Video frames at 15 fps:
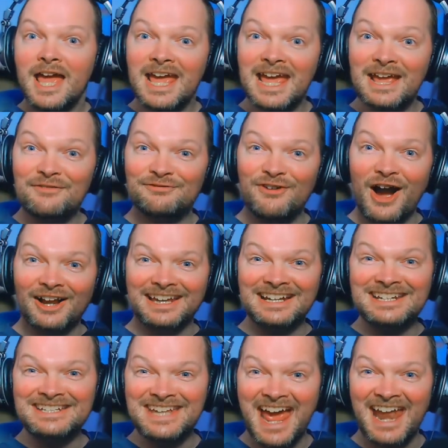He
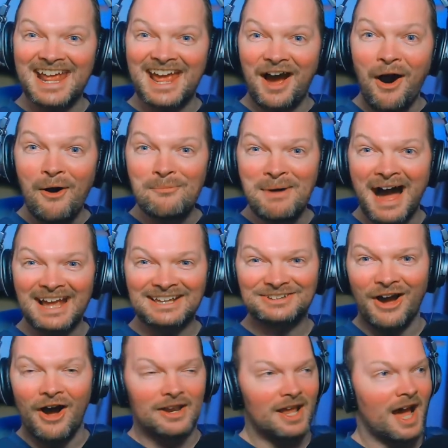fucking did it. Oh my
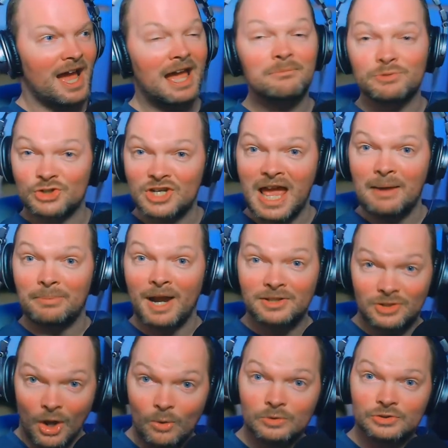God. I am Shep. I
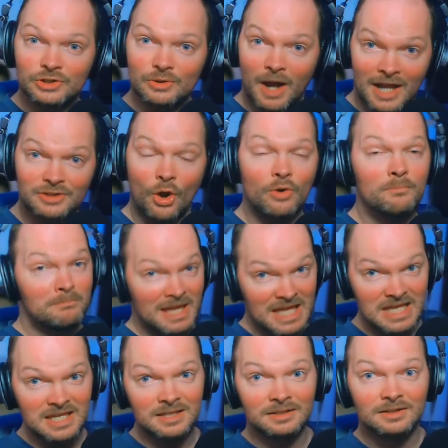told you. I told
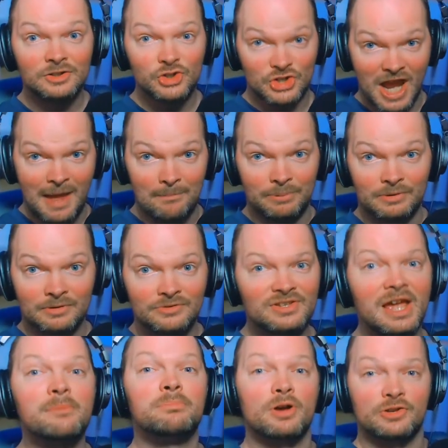me, Shep,
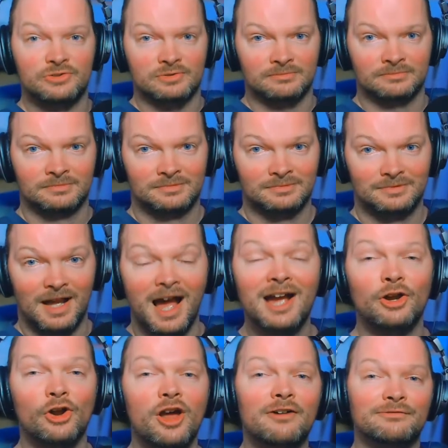same person.
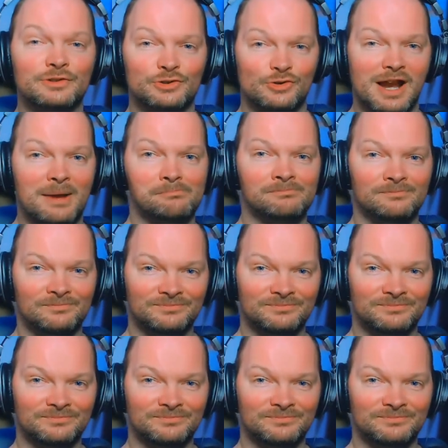I got off the tram.